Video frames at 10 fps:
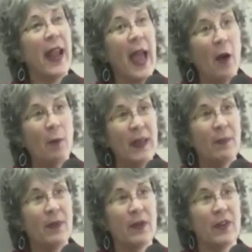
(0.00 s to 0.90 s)
how
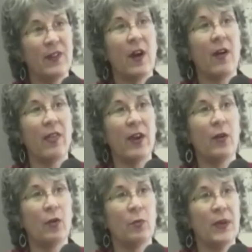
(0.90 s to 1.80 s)
people could start their
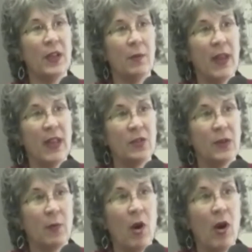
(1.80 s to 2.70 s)
own peer
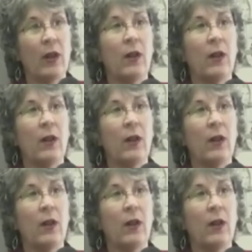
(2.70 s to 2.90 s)
mentoring model.